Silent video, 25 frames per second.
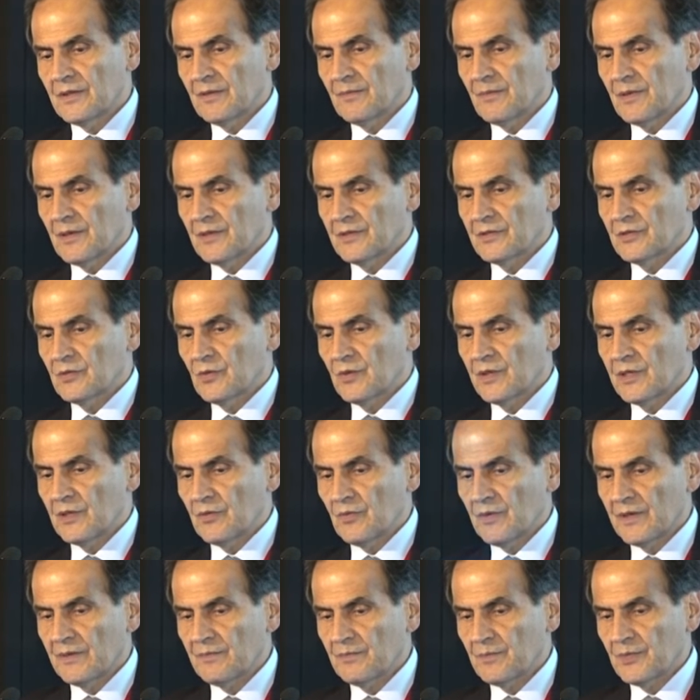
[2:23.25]
about
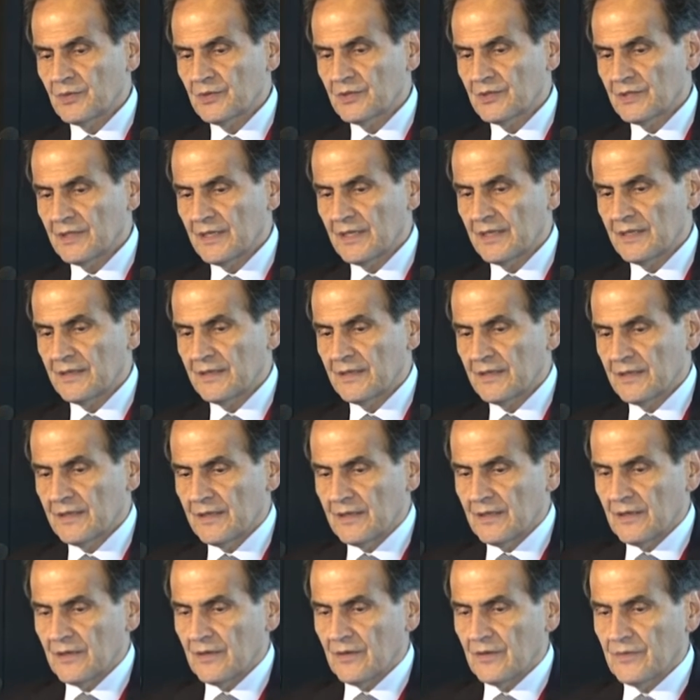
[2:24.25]
21%
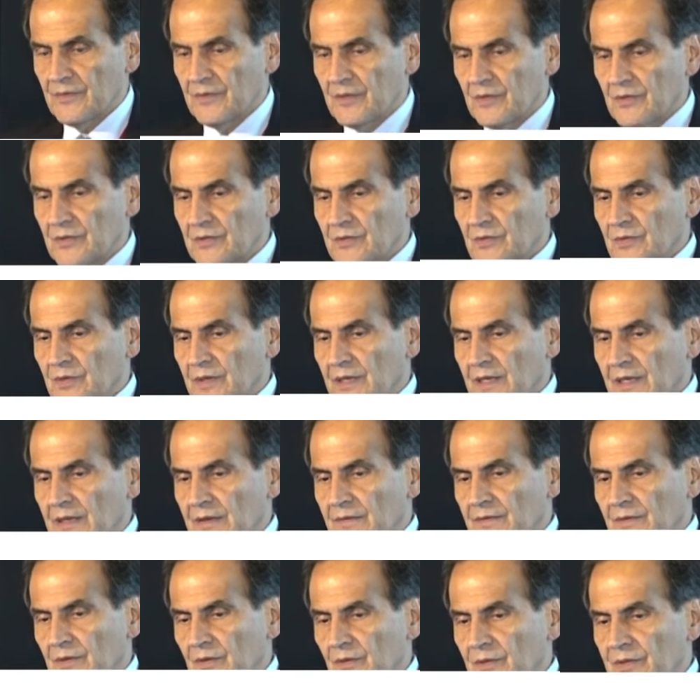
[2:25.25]
of those who
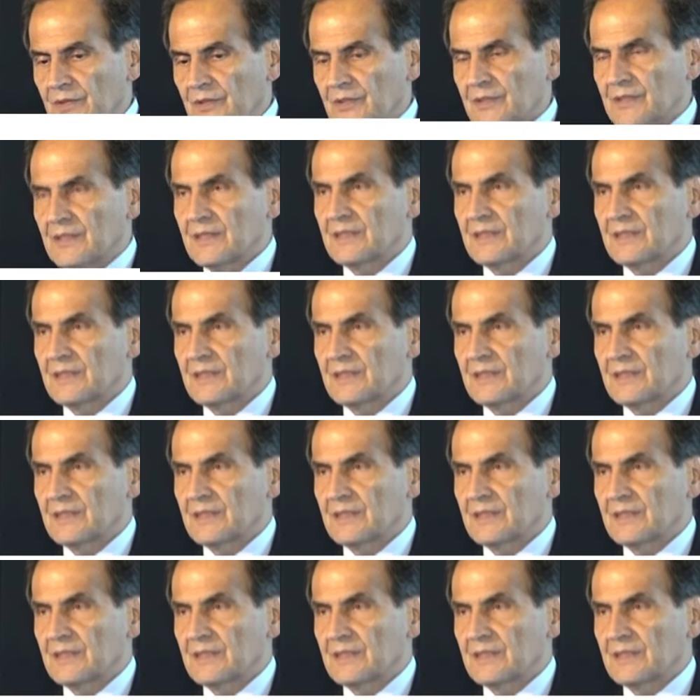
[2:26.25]
have older